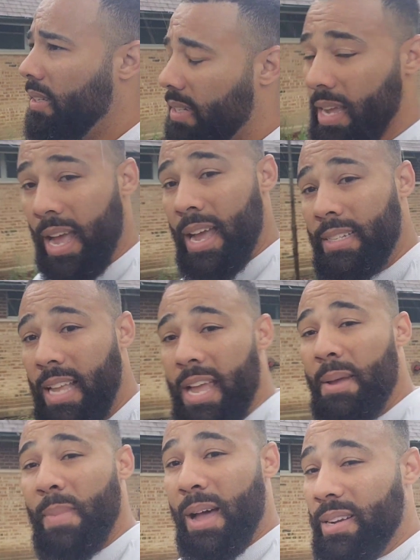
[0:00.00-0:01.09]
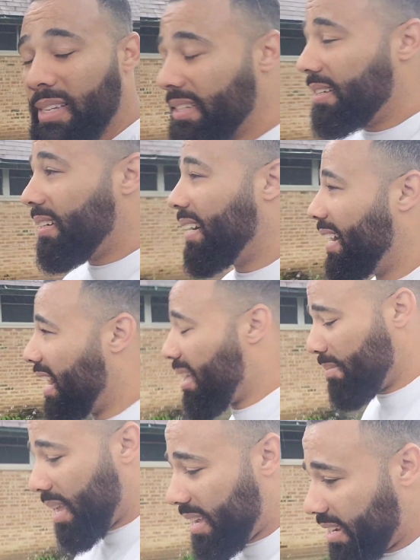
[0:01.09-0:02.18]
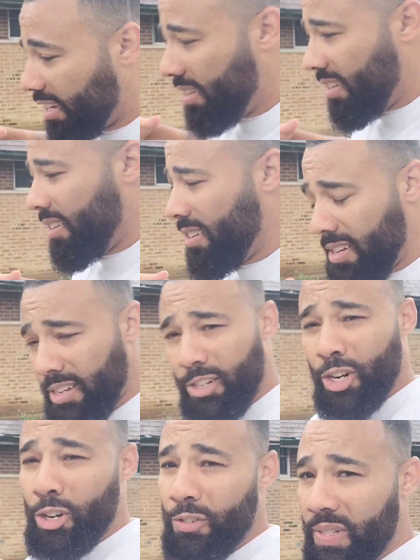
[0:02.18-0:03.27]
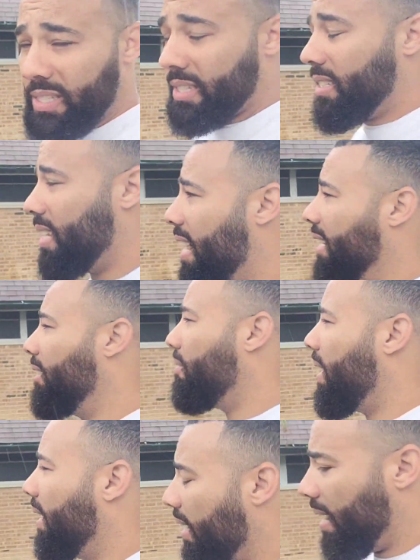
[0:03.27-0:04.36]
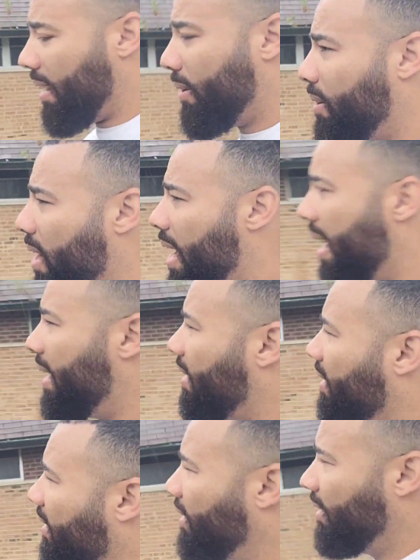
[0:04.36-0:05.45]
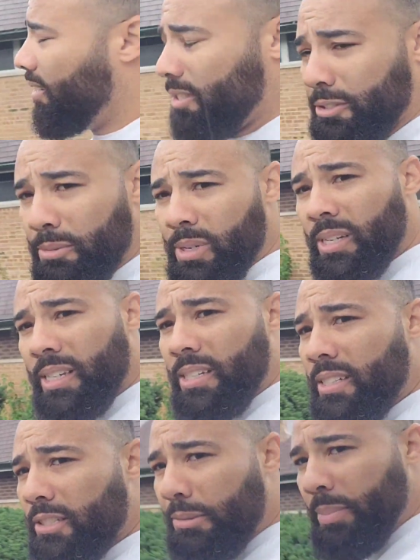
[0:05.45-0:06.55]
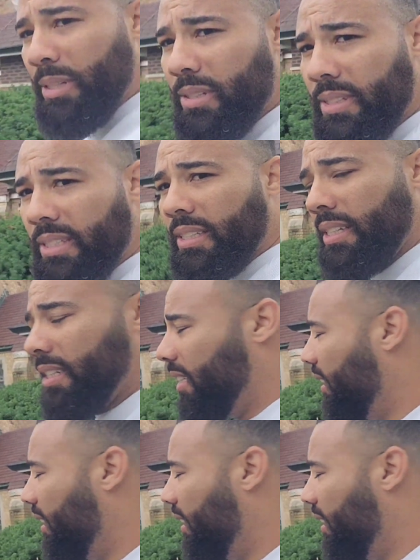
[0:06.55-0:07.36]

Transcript: guys, I am out here and I'm like nervous, excited right now. All right. So we're looking at this building and